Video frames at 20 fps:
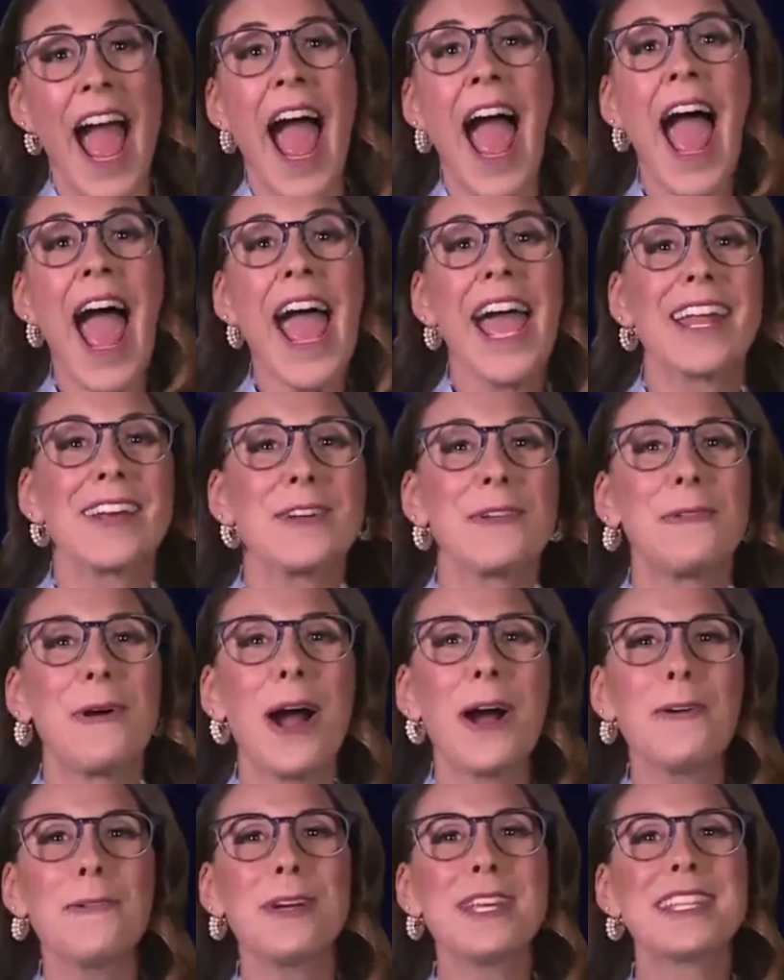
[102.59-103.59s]
And
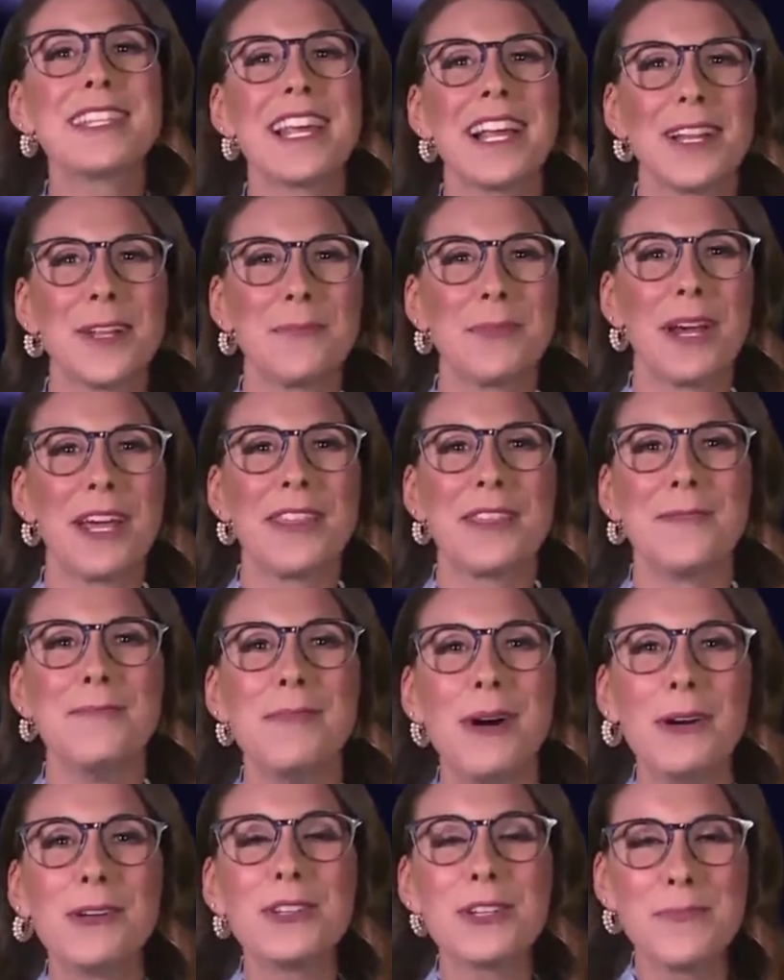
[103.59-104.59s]
while we celebrate the
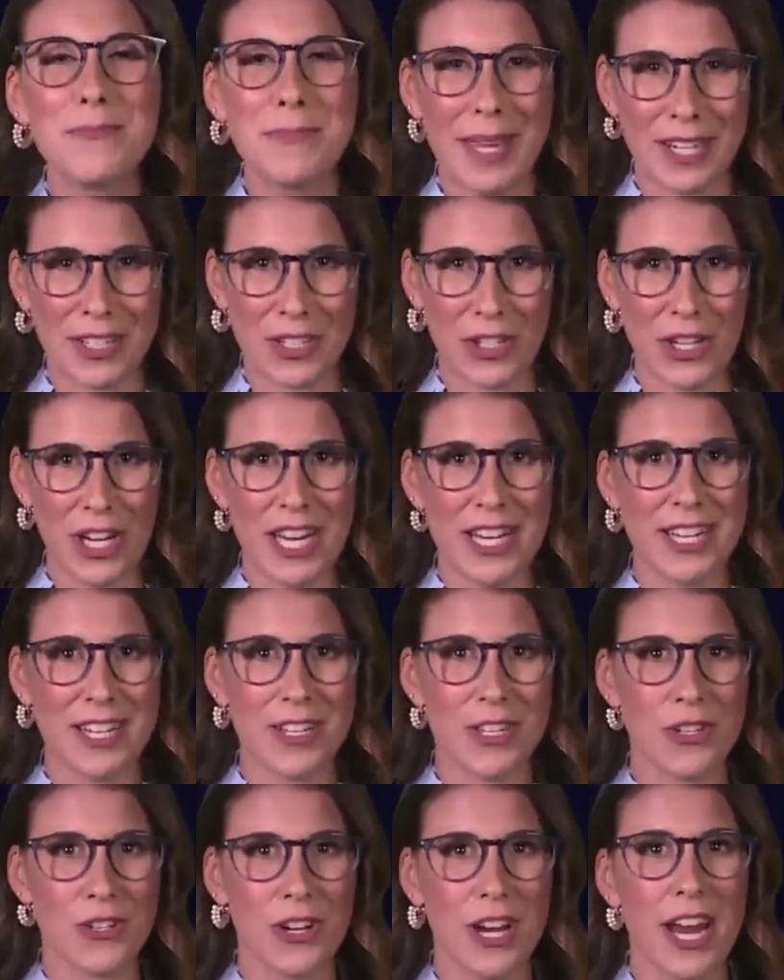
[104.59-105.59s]
motion picture
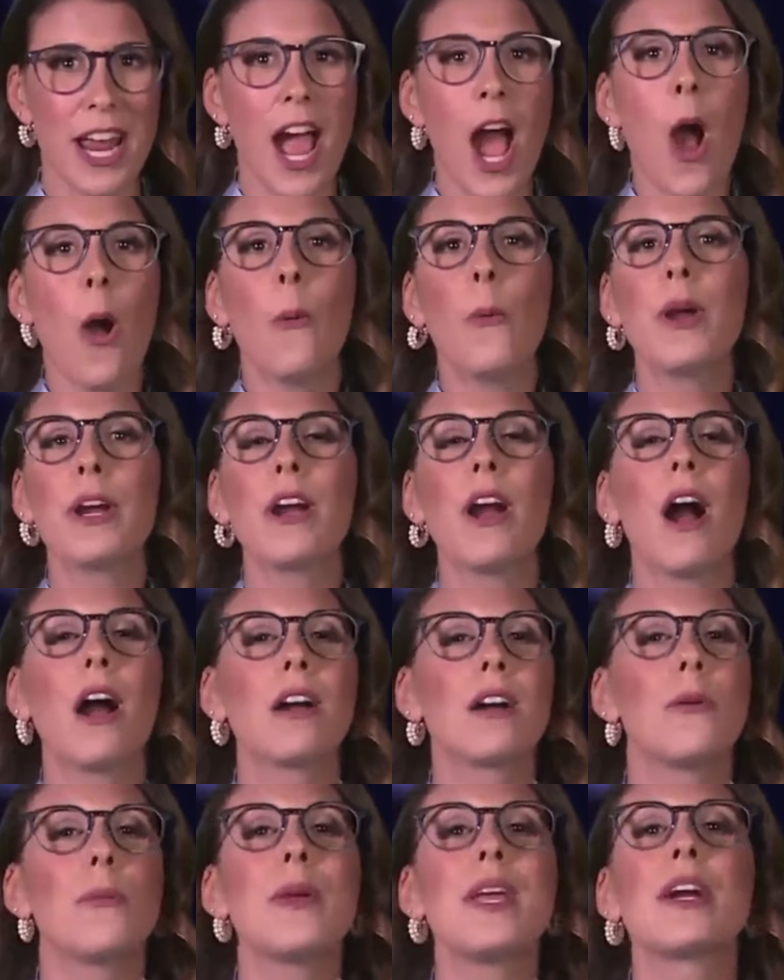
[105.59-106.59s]
industry, we are
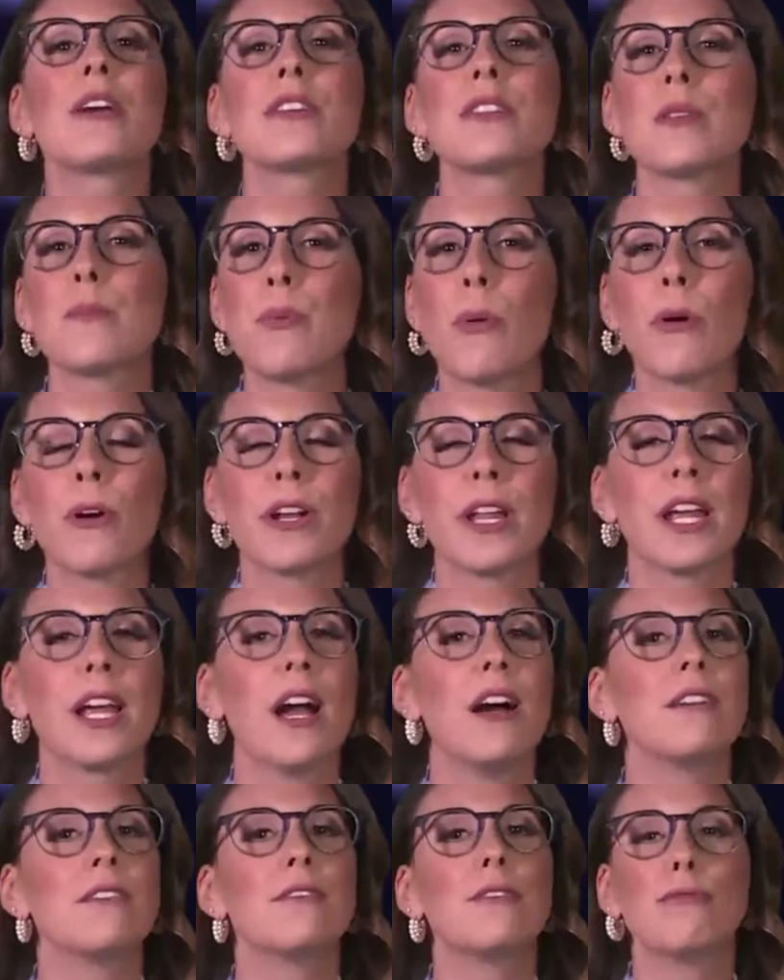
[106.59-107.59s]
we are supporting
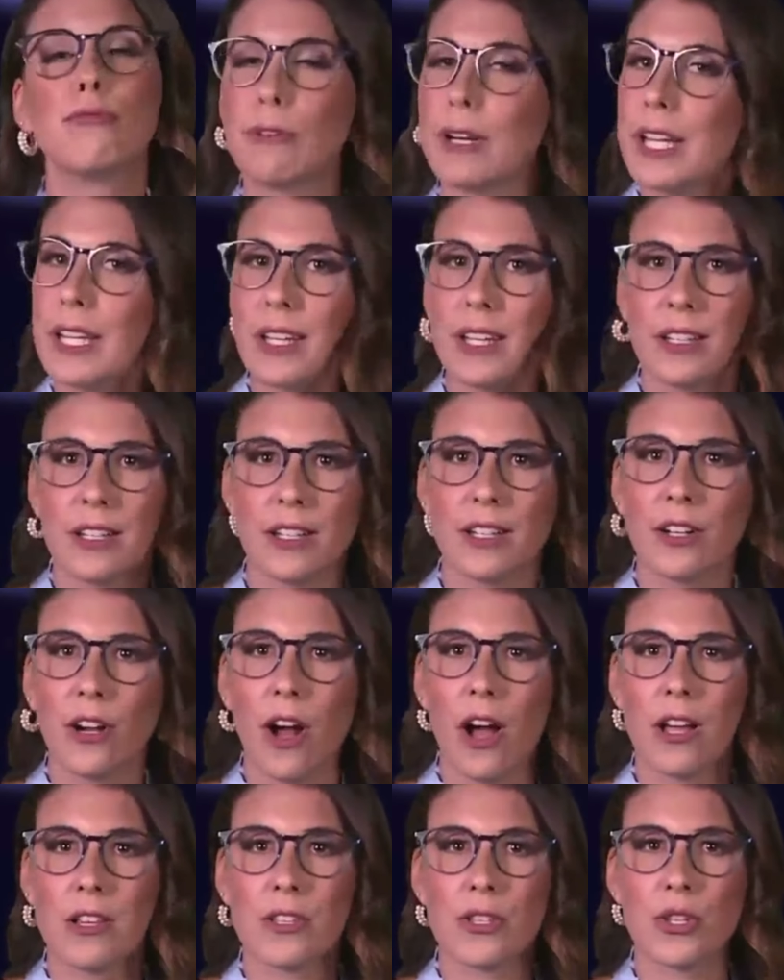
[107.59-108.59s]
a really good
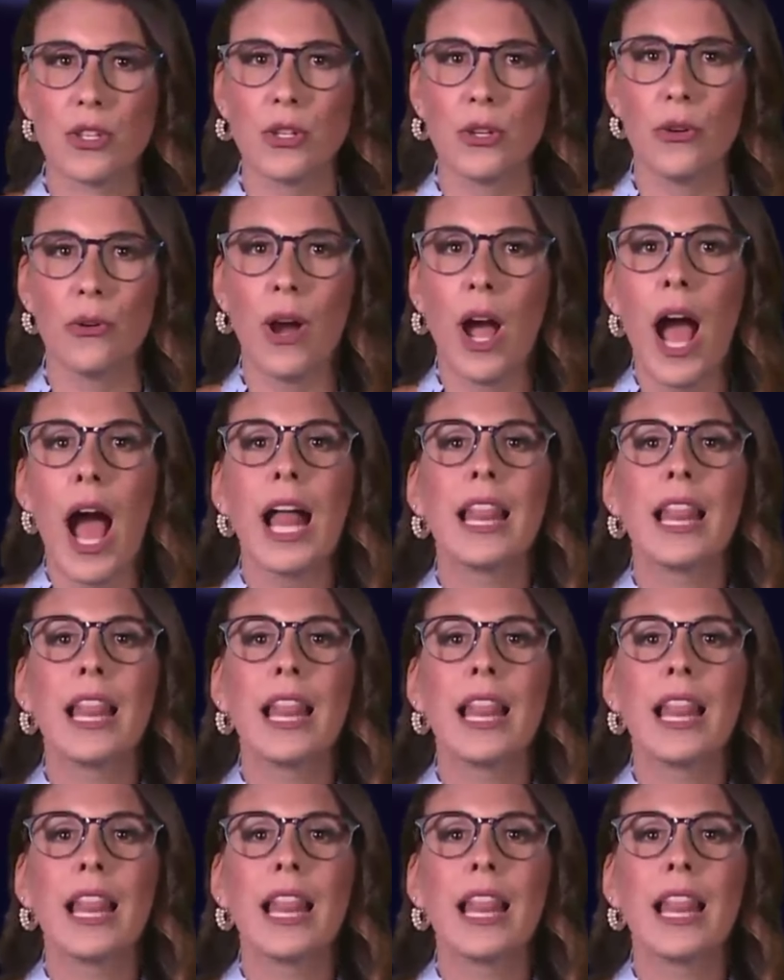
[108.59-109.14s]
cause too.